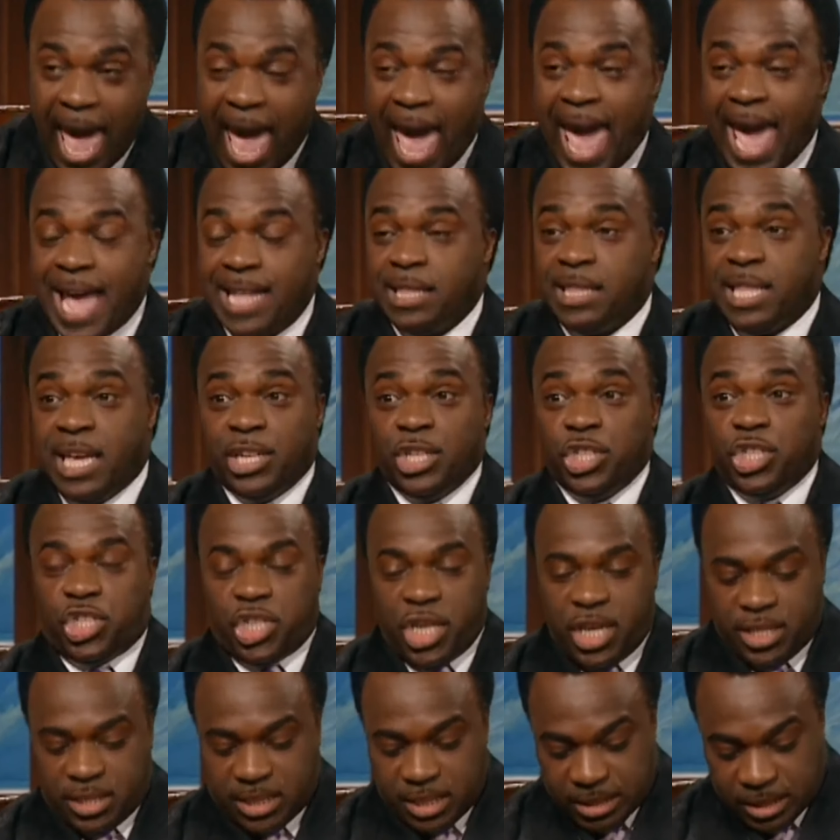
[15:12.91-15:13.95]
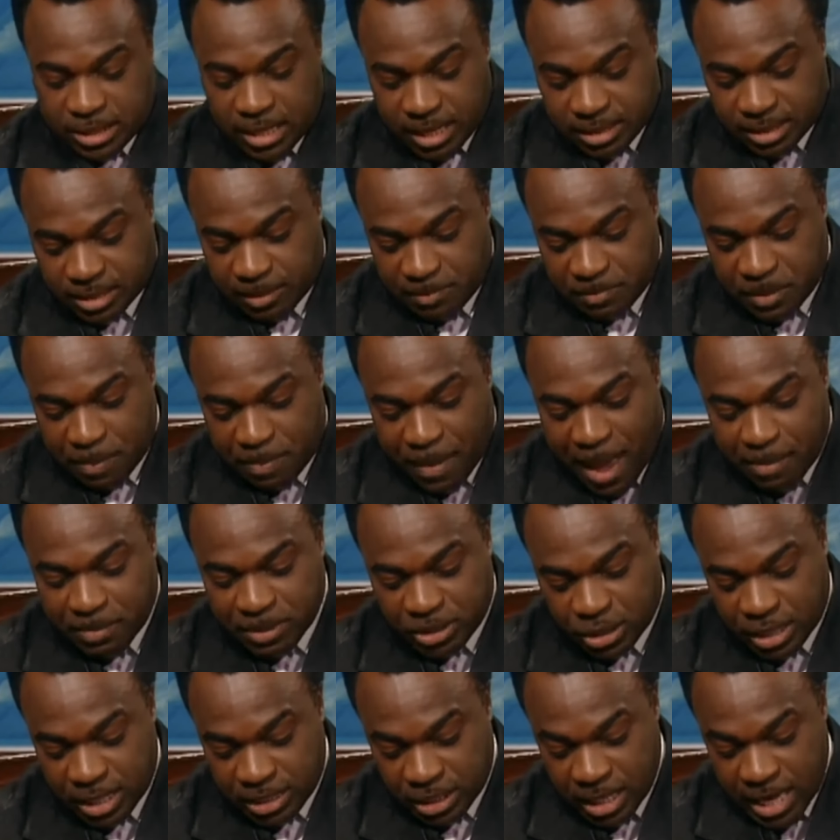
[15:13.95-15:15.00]
And then Jesus does something. The Bible
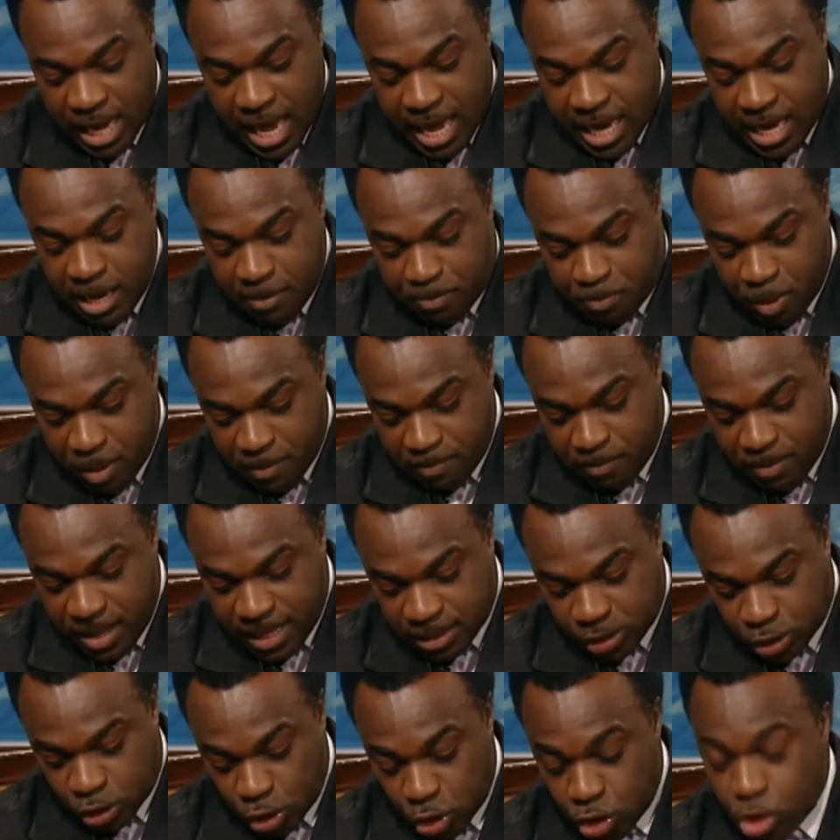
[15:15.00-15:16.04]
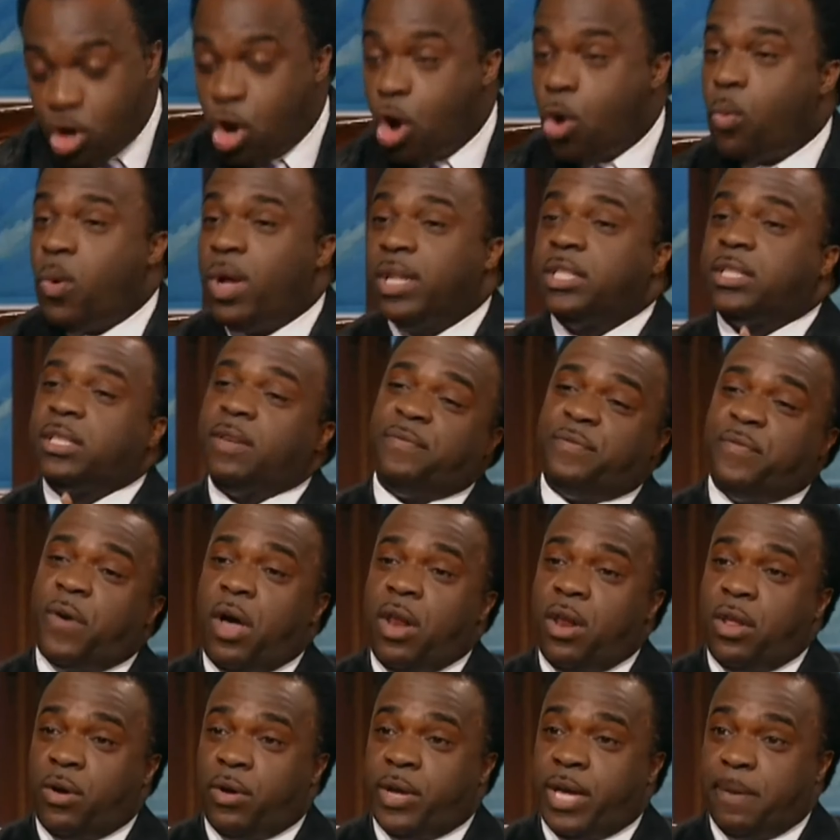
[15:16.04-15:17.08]
says he permits no one to
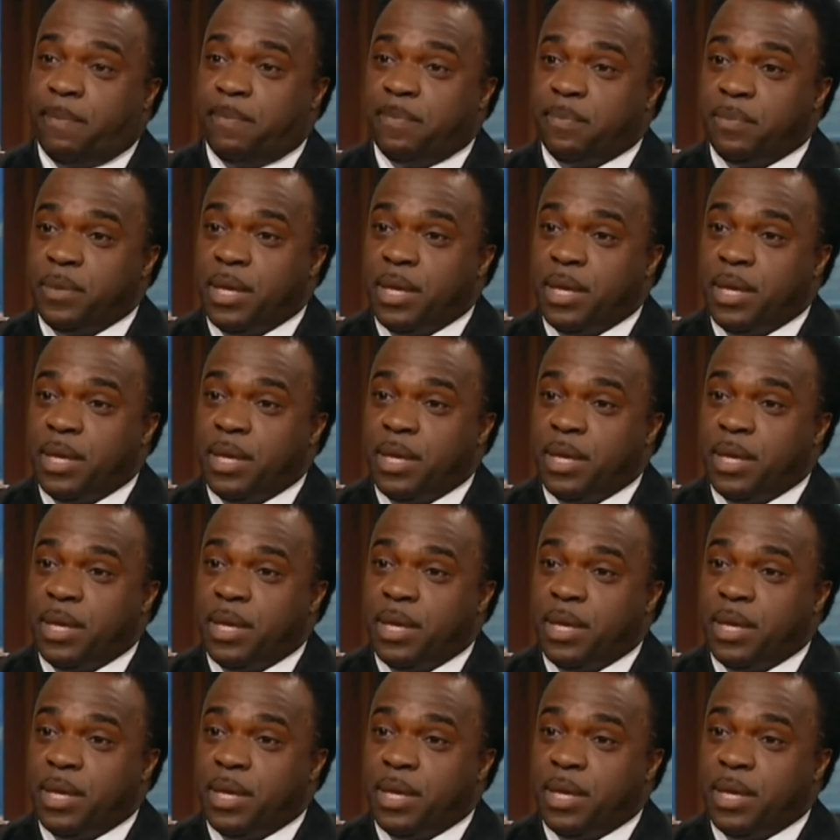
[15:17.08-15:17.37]
follow him.